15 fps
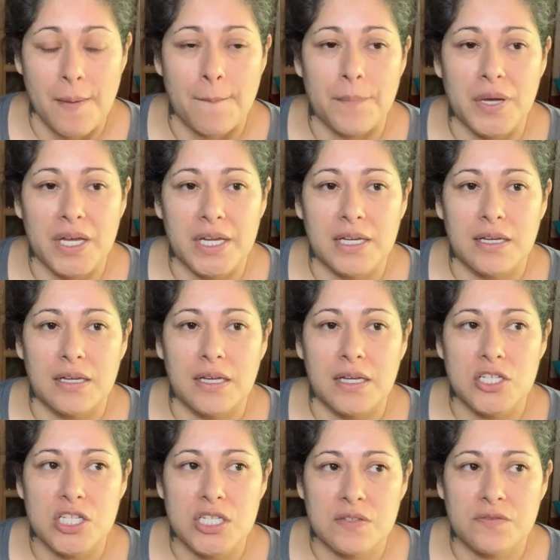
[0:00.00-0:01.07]
but it
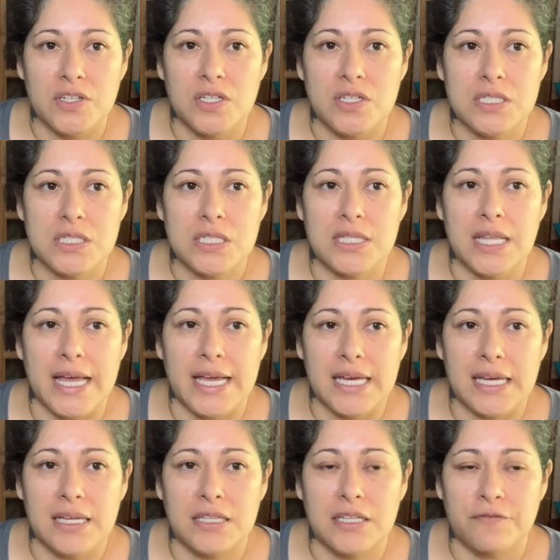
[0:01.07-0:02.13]
just feels like
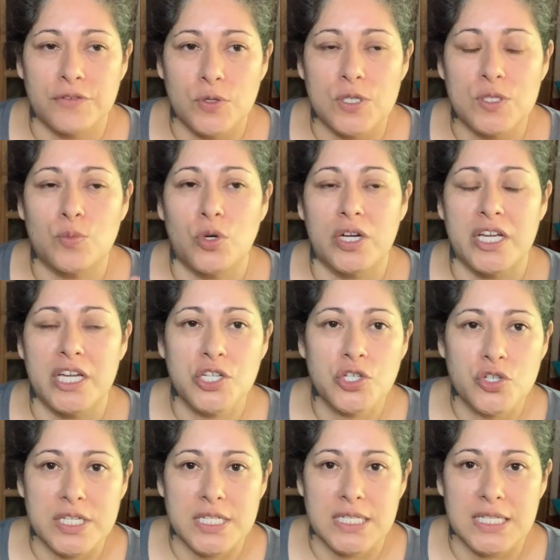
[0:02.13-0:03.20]
the food is more
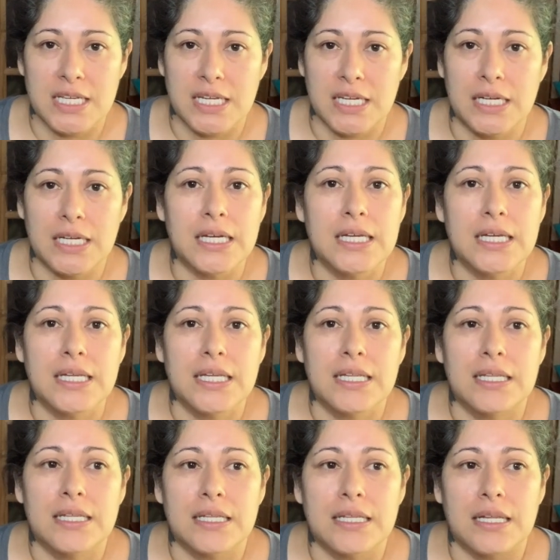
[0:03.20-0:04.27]
interesting.
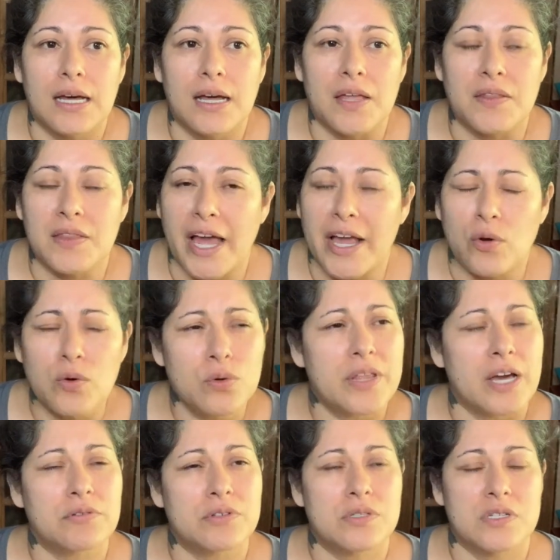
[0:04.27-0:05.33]
And like, ooh,
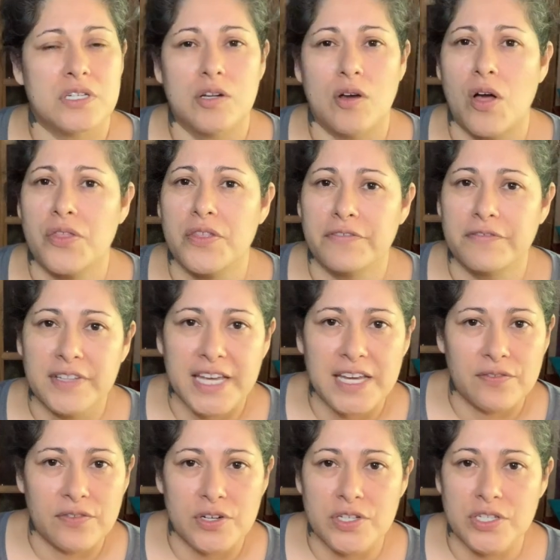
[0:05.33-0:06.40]
that was, you know, all the
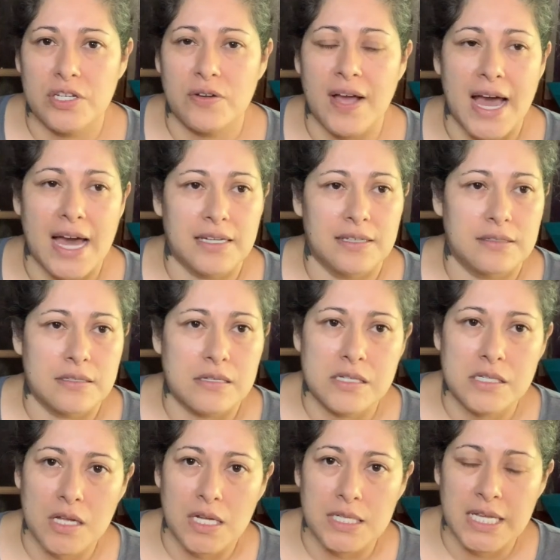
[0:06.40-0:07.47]
flavors, you know, add in
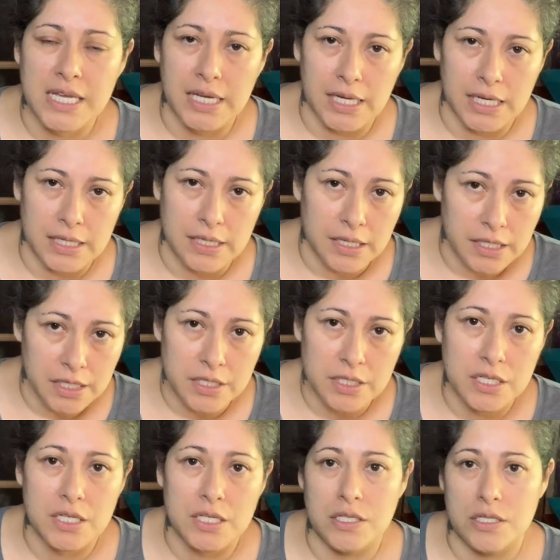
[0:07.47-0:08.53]
sauteed
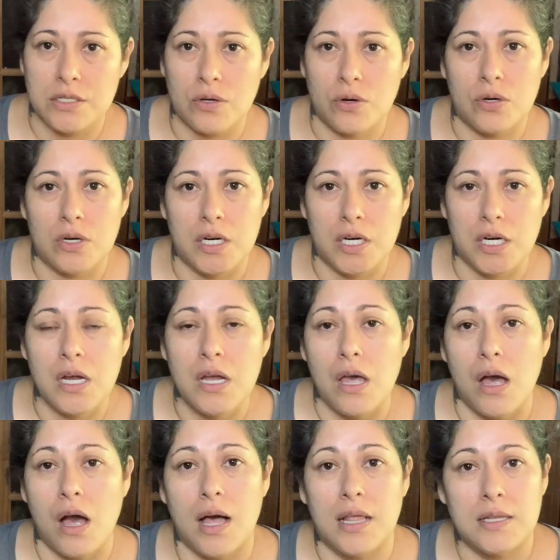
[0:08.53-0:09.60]
onions or
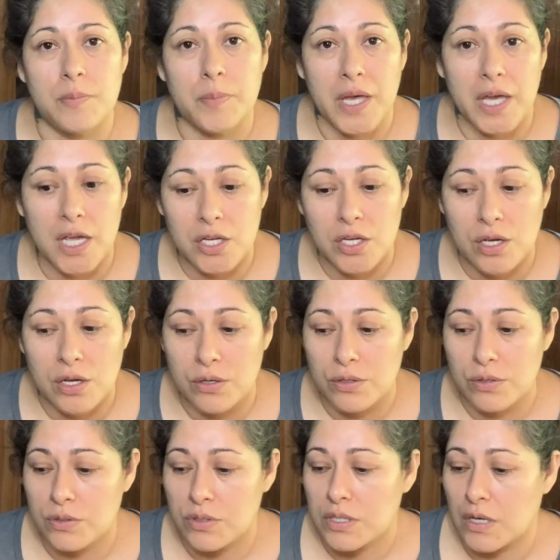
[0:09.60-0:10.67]

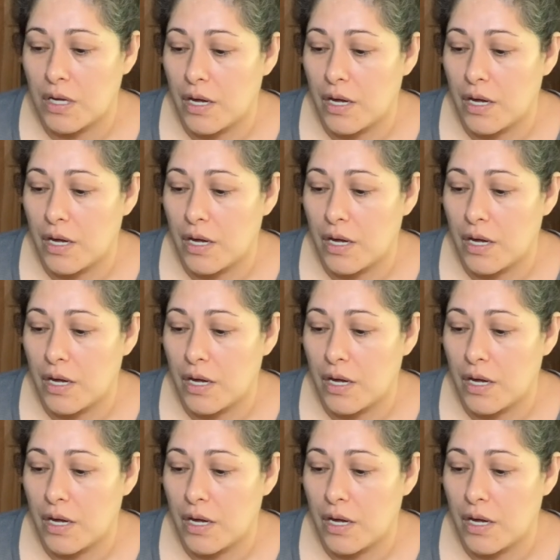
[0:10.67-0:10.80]
jalapenos,